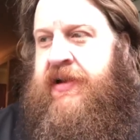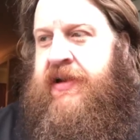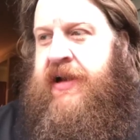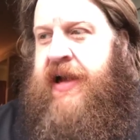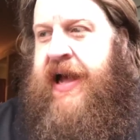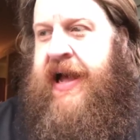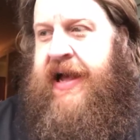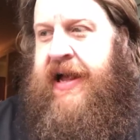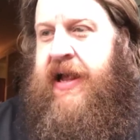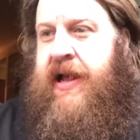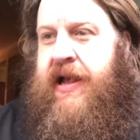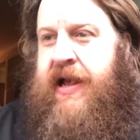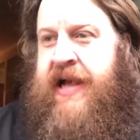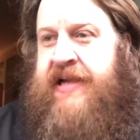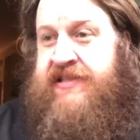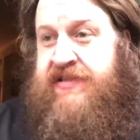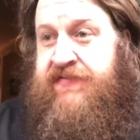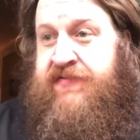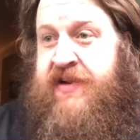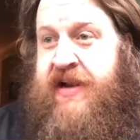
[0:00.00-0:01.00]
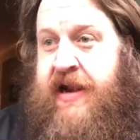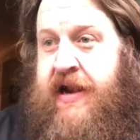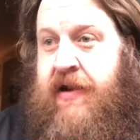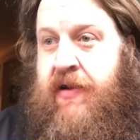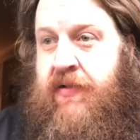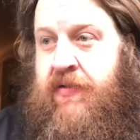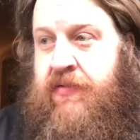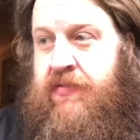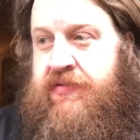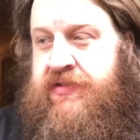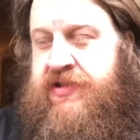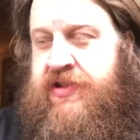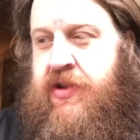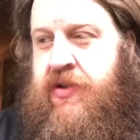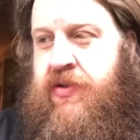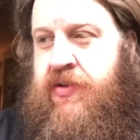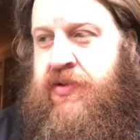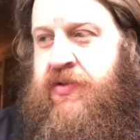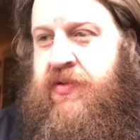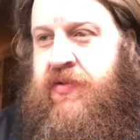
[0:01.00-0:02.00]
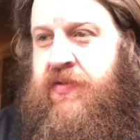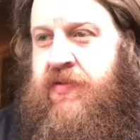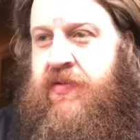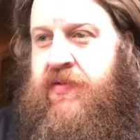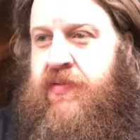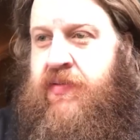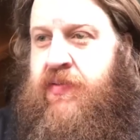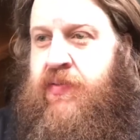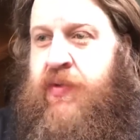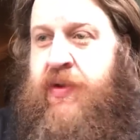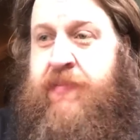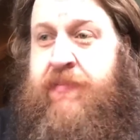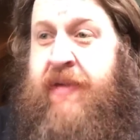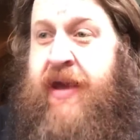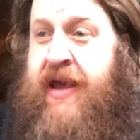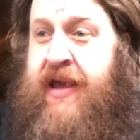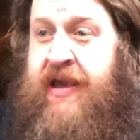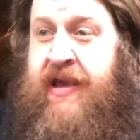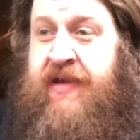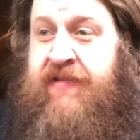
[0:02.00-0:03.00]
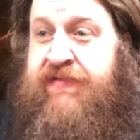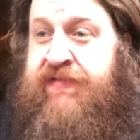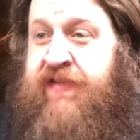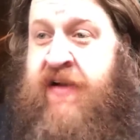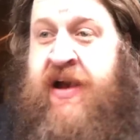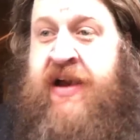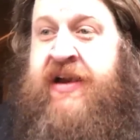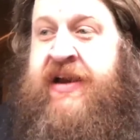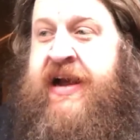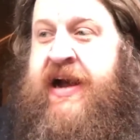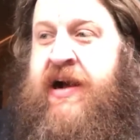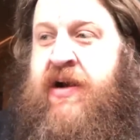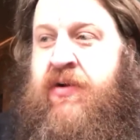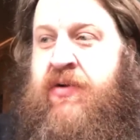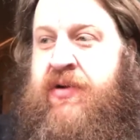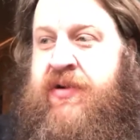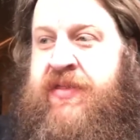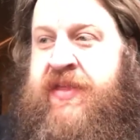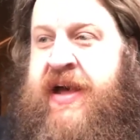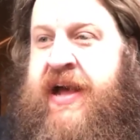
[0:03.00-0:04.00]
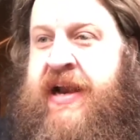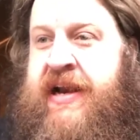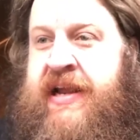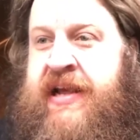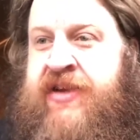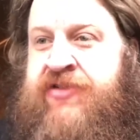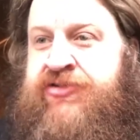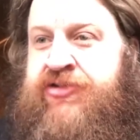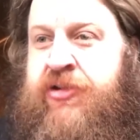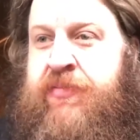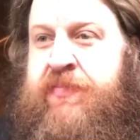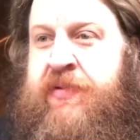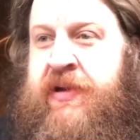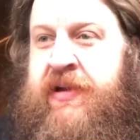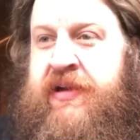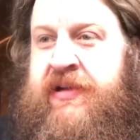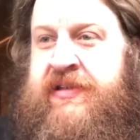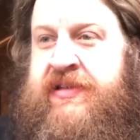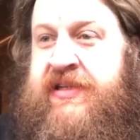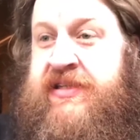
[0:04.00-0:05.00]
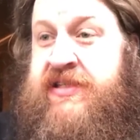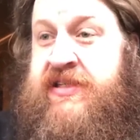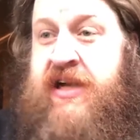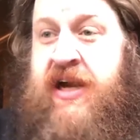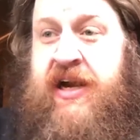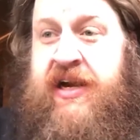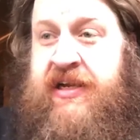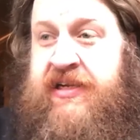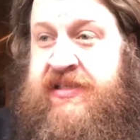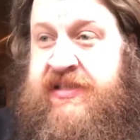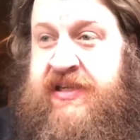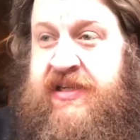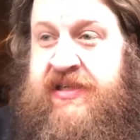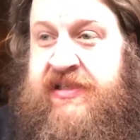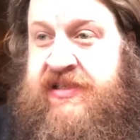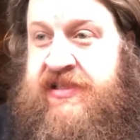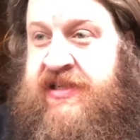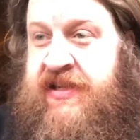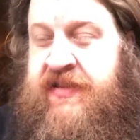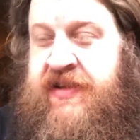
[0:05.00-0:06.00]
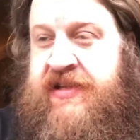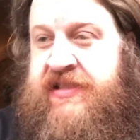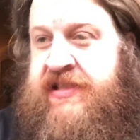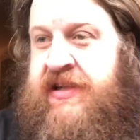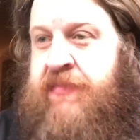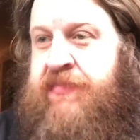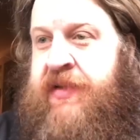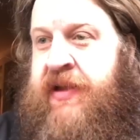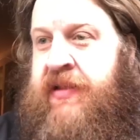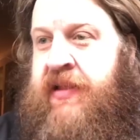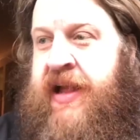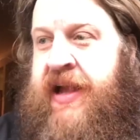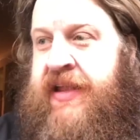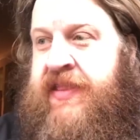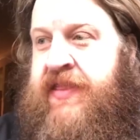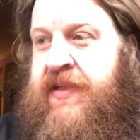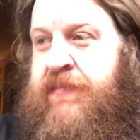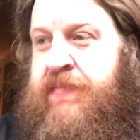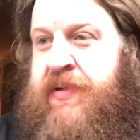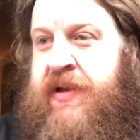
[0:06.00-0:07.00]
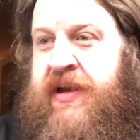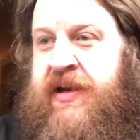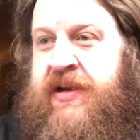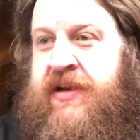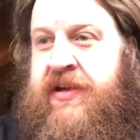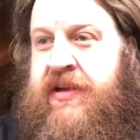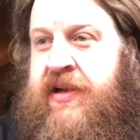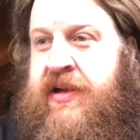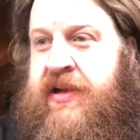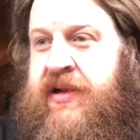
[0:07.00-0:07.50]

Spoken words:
As of now. So we may find out that entropy does not exist and that something like the big